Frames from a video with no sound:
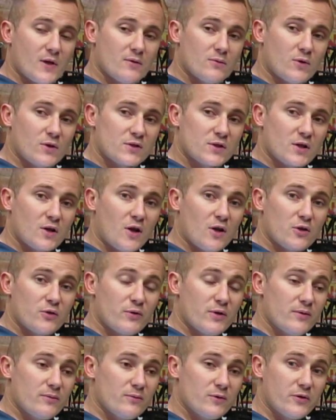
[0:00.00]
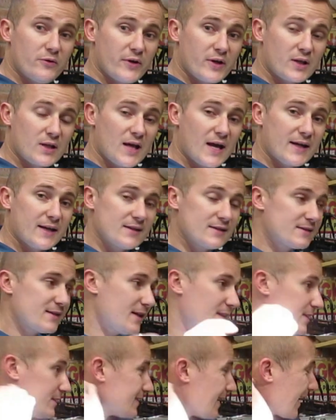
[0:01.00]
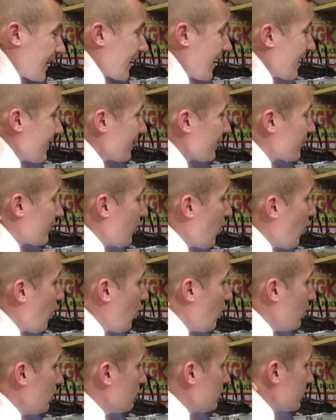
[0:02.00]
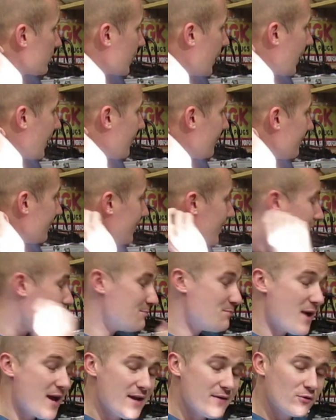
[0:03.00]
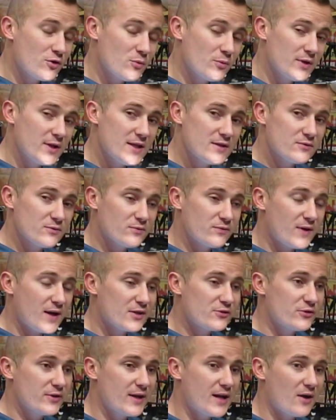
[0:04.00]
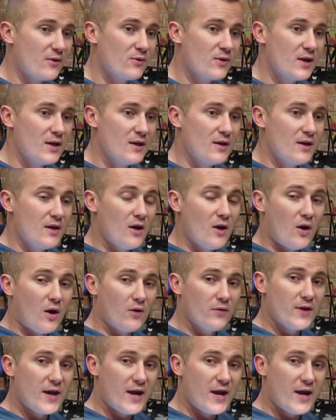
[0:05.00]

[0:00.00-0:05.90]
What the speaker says: what's it called, the reclining seats. I kind of thought that it may have come with these from factory. Now on